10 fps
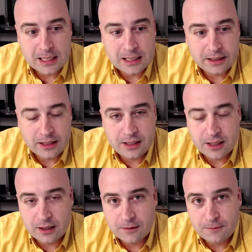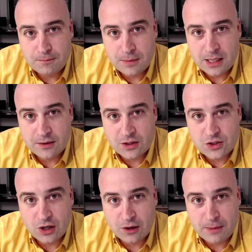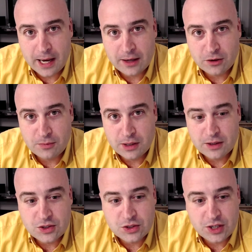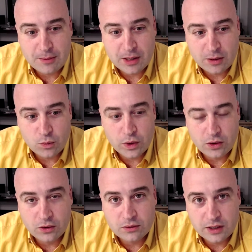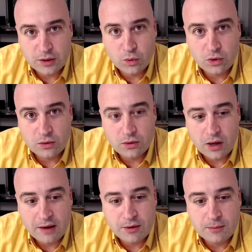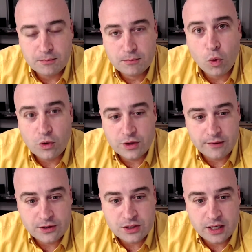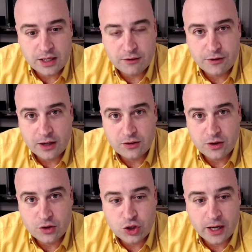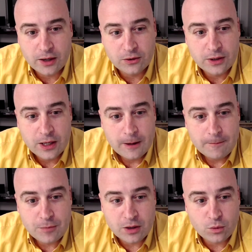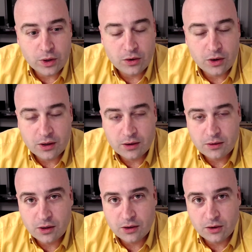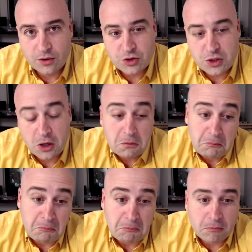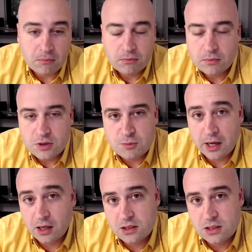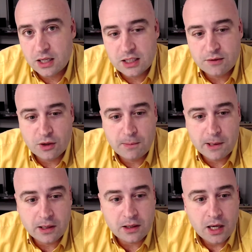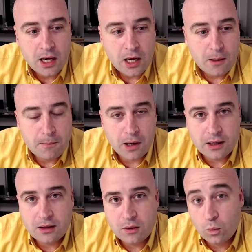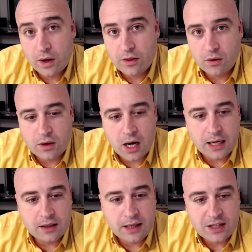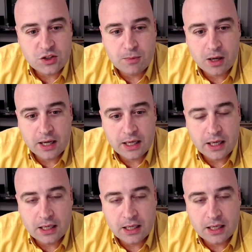eating meat that's gone bad or meat that's contaminated, it will have a more devastating effect on a child than it will on a large adult. And it's my unscientific opinion. But whether or not that's my